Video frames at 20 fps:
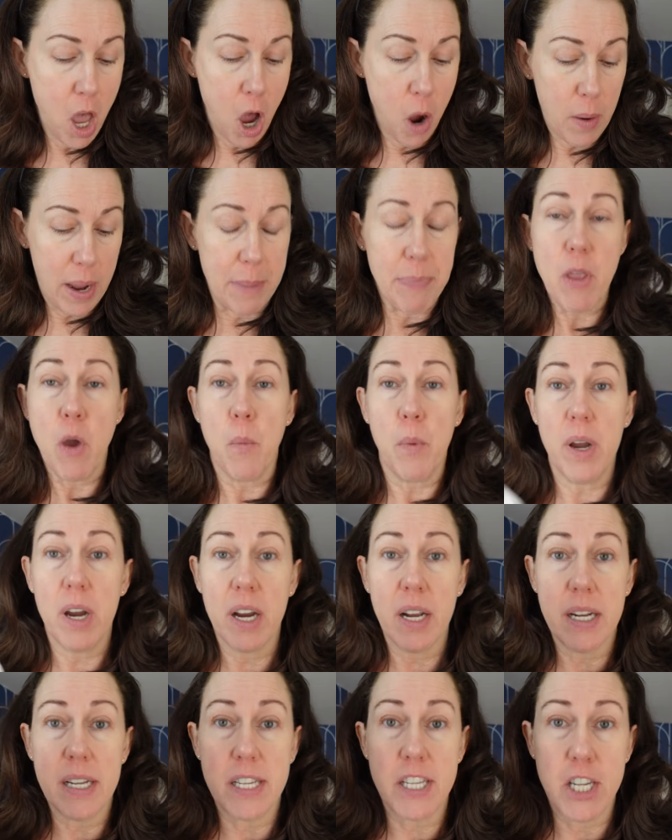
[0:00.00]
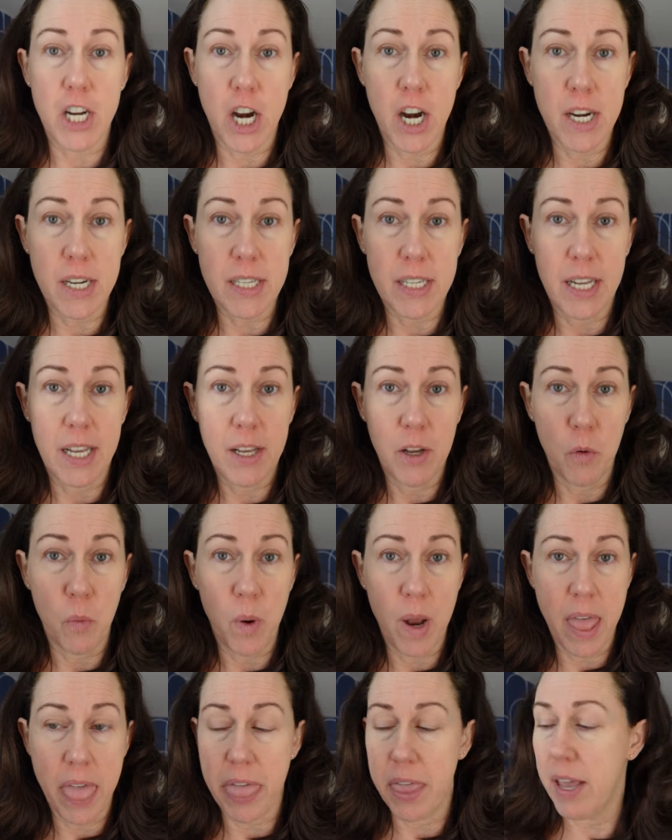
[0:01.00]
Okay, we're going to start
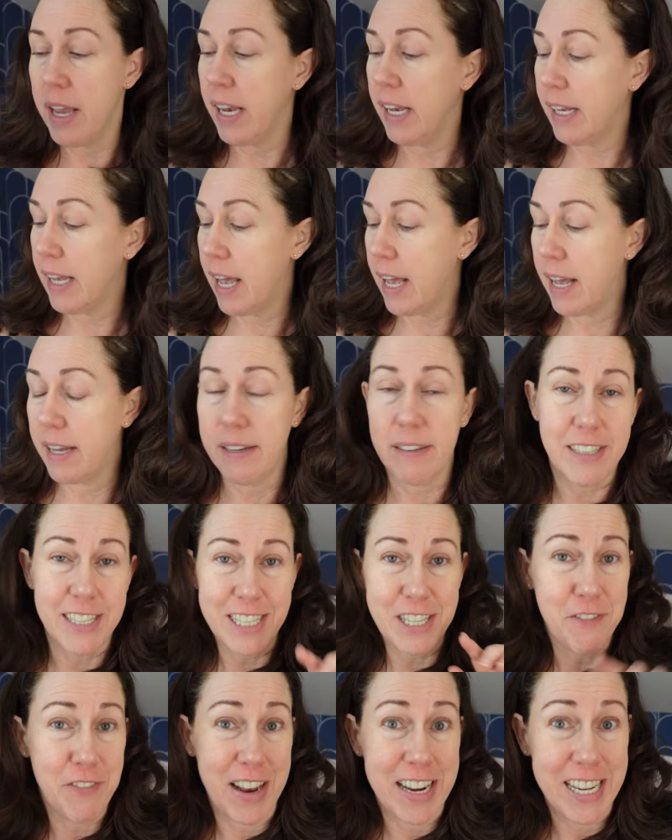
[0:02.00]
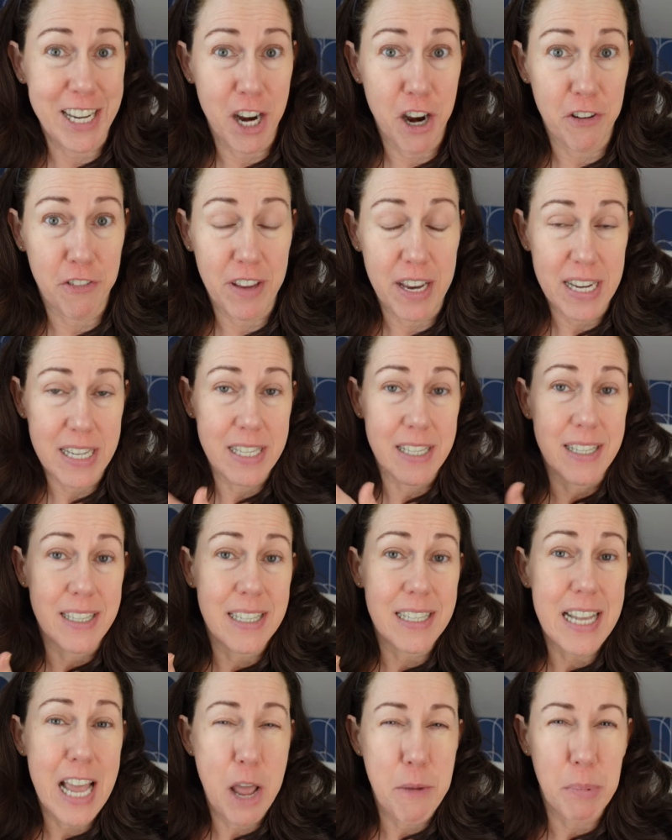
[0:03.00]
with uh, disinfecting our face. This
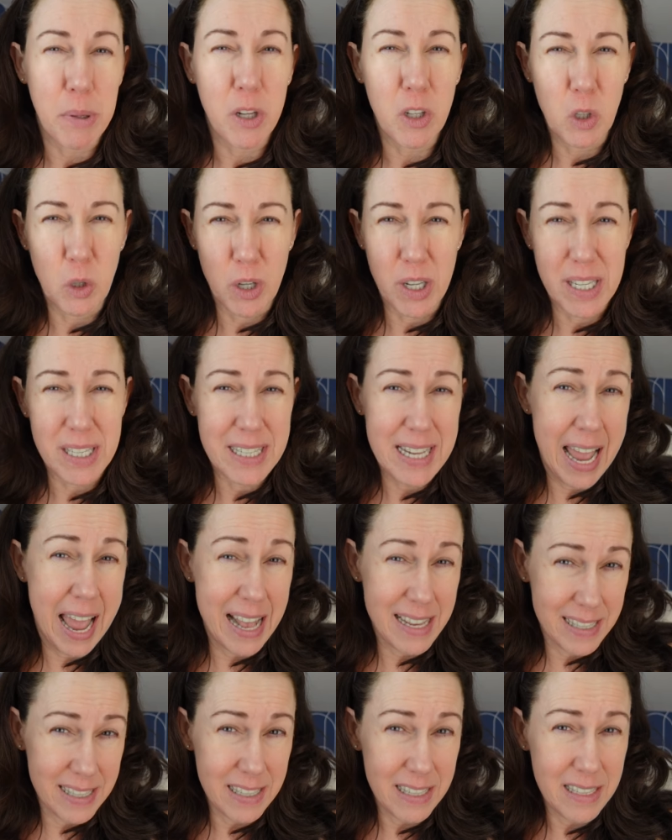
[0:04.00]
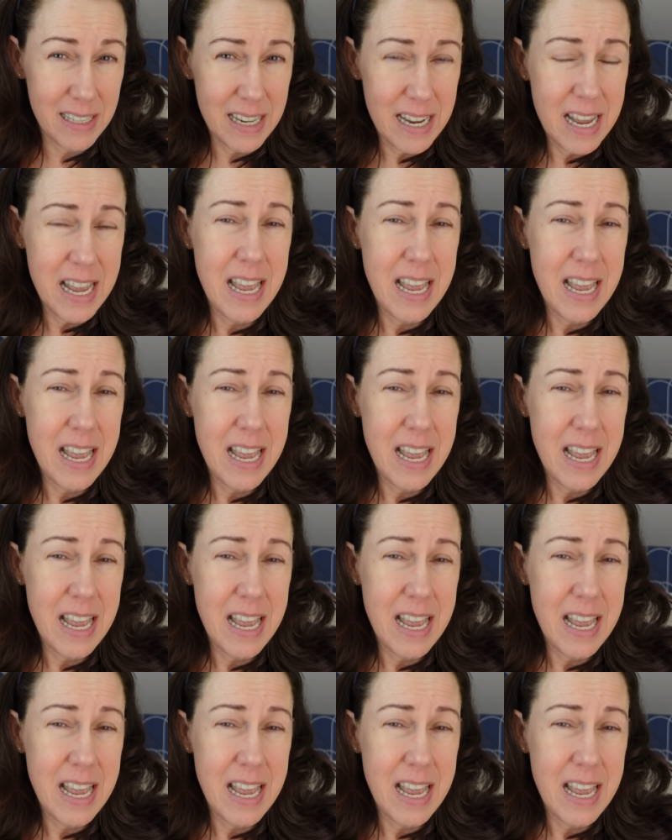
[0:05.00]
is hypochlorous acid.